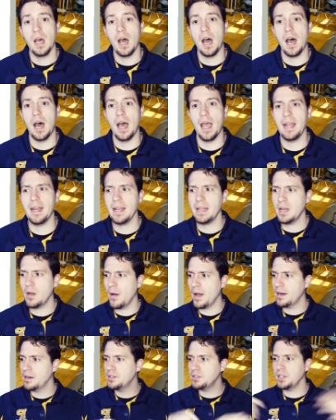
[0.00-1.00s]
Uh, and you know,
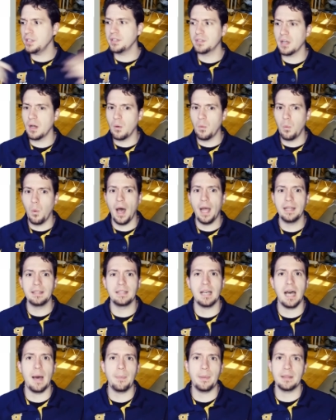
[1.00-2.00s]
energy is a wide
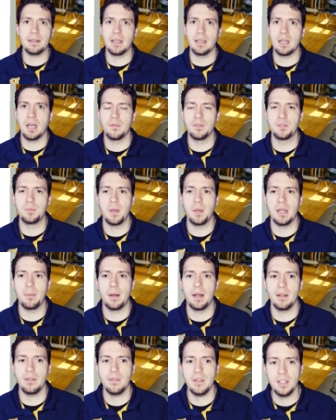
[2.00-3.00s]
topic that covers many,
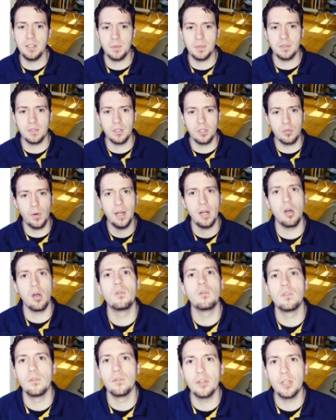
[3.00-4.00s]
many things, but it's a great
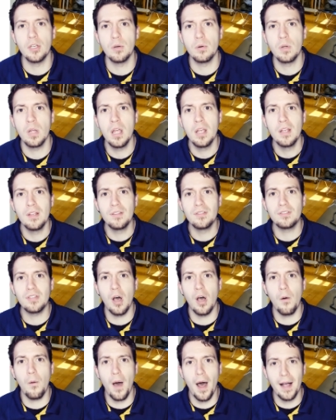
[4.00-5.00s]
overview.
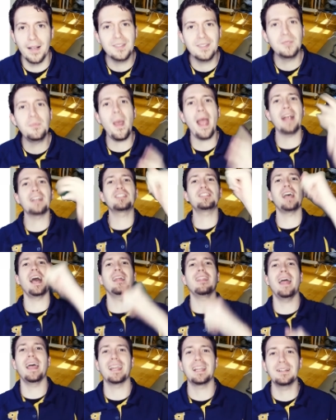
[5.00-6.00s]
So uh, smash that
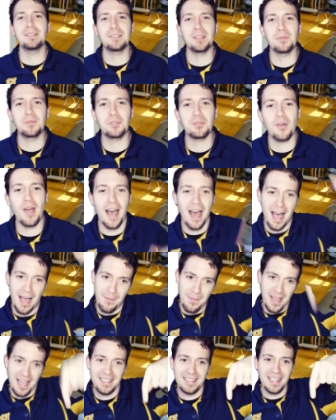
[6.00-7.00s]
like and
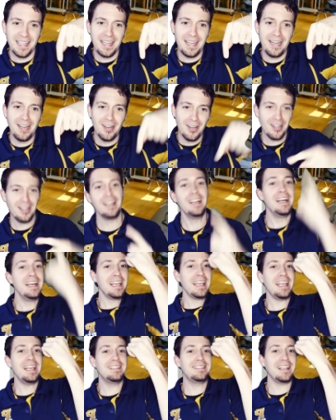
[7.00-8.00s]
subscribe. Is it here?
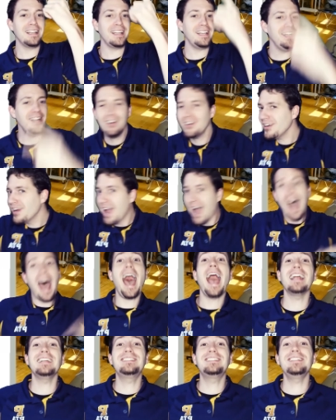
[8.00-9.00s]
Is it here?
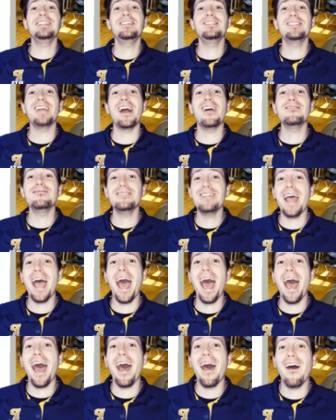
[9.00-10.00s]
I still don't
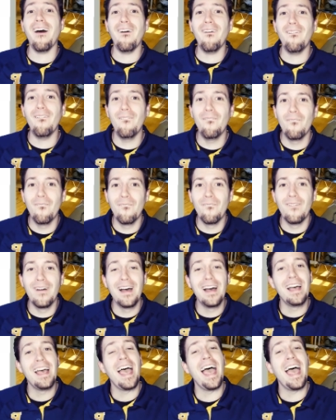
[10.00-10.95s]
know.